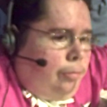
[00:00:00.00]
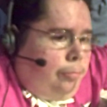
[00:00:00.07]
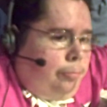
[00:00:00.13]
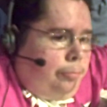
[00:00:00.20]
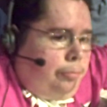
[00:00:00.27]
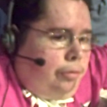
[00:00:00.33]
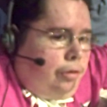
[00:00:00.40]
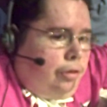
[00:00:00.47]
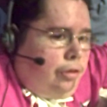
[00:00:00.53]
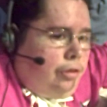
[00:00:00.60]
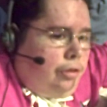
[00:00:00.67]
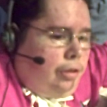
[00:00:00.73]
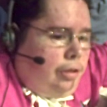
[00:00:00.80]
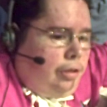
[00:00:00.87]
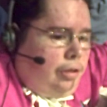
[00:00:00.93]
Plus
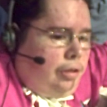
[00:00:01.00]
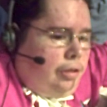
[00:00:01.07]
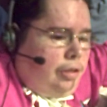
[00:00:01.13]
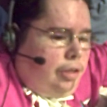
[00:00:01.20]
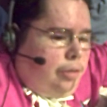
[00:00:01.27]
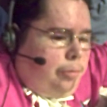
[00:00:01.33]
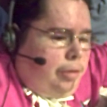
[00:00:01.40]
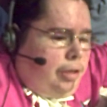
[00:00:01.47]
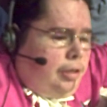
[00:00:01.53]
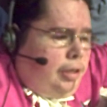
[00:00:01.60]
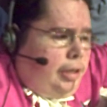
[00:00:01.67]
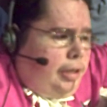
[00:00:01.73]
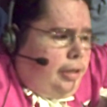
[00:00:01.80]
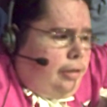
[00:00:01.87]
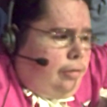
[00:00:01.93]
the 6-man
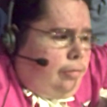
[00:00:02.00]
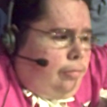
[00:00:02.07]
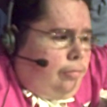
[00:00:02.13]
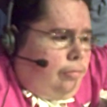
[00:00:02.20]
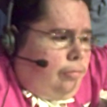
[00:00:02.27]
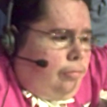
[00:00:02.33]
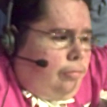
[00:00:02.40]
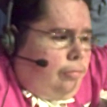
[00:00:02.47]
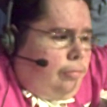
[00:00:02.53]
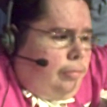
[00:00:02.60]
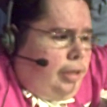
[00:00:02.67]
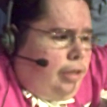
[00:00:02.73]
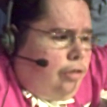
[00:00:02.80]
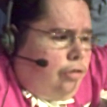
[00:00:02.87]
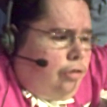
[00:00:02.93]
tag
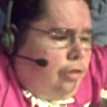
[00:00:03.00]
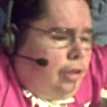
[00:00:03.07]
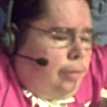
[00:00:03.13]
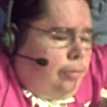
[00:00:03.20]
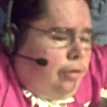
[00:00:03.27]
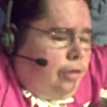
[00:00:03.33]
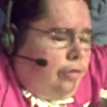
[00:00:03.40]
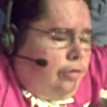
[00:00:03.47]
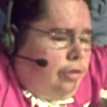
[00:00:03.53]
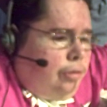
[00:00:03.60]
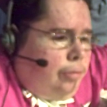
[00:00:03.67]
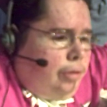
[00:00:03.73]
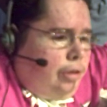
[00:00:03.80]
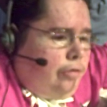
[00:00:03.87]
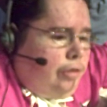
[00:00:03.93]
match that I believe is the
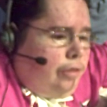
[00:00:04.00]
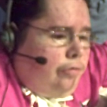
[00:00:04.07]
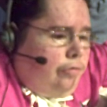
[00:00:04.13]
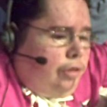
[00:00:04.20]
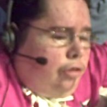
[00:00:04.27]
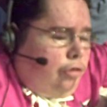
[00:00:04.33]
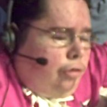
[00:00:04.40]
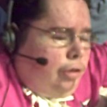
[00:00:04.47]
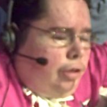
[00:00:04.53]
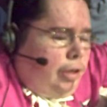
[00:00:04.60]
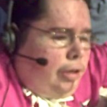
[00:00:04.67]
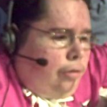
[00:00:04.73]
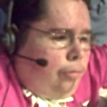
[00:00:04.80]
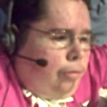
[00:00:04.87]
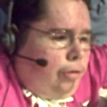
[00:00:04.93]
main event featuring
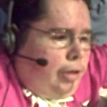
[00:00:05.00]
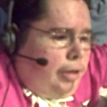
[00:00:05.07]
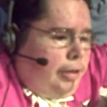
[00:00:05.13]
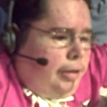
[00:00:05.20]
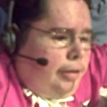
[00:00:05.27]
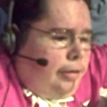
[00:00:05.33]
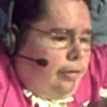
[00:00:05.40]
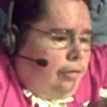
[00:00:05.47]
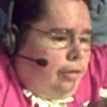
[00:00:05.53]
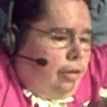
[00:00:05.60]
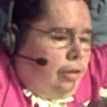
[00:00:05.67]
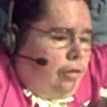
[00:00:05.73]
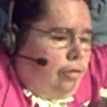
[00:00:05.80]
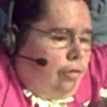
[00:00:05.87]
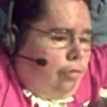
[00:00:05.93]
Daniel Bryan and
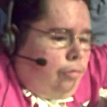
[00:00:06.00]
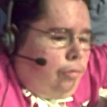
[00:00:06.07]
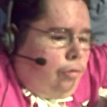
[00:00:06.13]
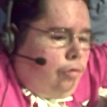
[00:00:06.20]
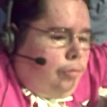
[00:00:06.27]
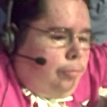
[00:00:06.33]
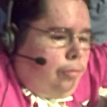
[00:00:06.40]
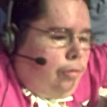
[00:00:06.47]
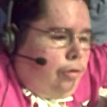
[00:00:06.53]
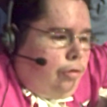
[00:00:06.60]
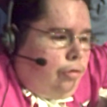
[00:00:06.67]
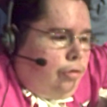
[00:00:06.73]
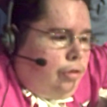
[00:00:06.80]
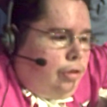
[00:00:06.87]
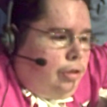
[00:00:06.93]
the Rhodes
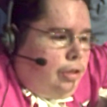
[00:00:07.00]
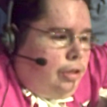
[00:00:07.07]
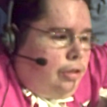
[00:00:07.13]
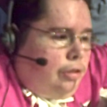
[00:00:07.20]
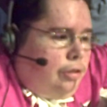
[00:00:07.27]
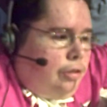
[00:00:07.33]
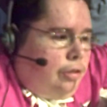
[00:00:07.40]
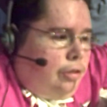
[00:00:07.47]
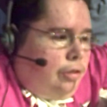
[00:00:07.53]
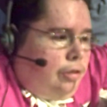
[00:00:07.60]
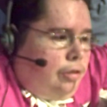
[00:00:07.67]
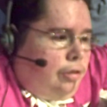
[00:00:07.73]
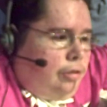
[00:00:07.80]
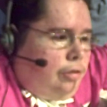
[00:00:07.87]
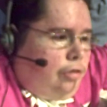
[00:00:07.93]
Brothers against
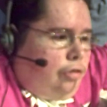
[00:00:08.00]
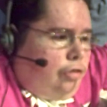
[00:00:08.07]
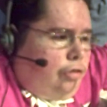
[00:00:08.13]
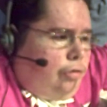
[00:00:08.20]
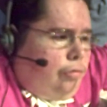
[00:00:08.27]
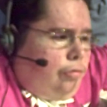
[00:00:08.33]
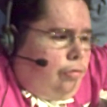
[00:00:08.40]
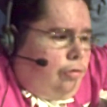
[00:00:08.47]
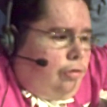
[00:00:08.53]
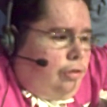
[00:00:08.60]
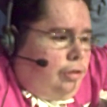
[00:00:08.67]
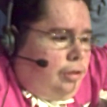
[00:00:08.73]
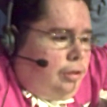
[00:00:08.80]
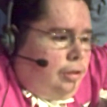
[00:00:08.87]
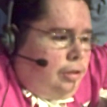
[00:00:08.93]
the Shield
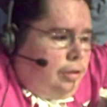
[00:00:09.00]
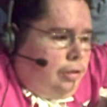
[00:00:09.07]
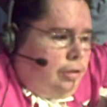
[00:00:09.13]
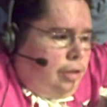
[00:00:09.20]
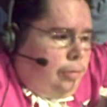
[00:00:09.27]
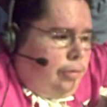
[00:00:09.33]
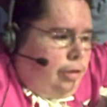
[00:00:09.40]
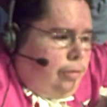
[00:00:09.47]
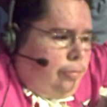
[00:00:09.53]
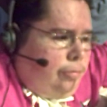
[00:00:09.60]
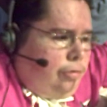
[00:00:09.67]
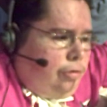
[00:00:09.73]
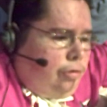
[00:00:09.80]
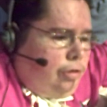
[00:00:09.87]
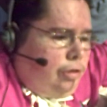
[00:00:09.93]
coming up.
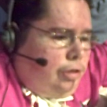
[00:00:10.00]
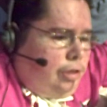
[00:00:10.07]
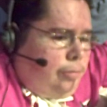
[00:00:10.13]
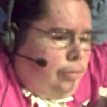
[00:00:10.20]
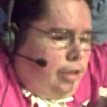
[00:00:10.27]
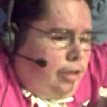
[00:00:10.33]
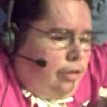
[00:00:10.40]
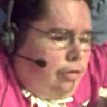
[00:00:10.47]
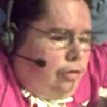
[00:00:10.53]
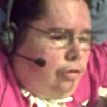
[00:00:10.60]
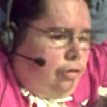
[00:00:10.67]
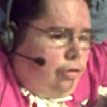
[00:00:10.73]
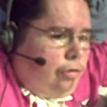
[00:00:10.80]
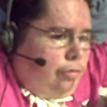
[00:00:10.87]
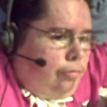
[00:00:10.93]
So let's get back to the show.